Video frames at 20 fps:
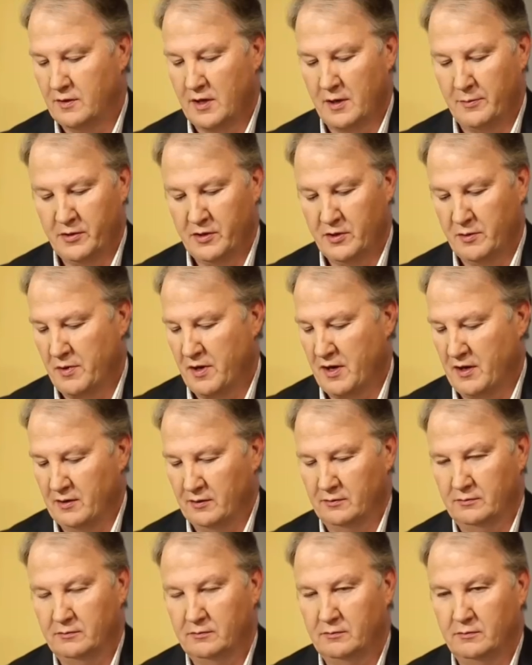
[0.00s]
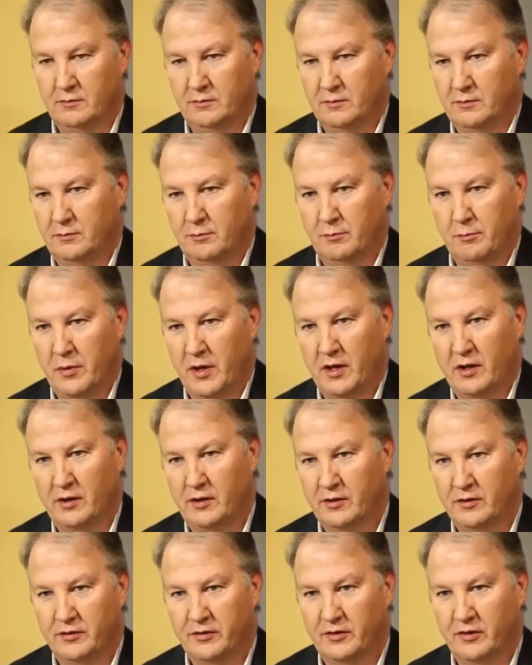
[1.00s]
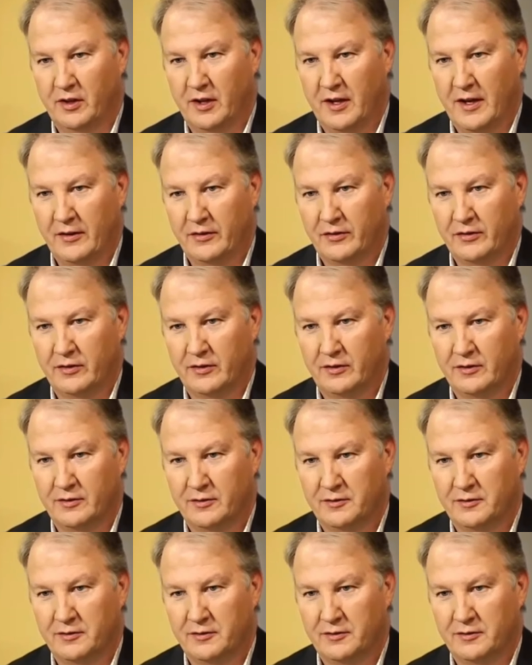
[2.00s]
Tell me about Bella and Celeste.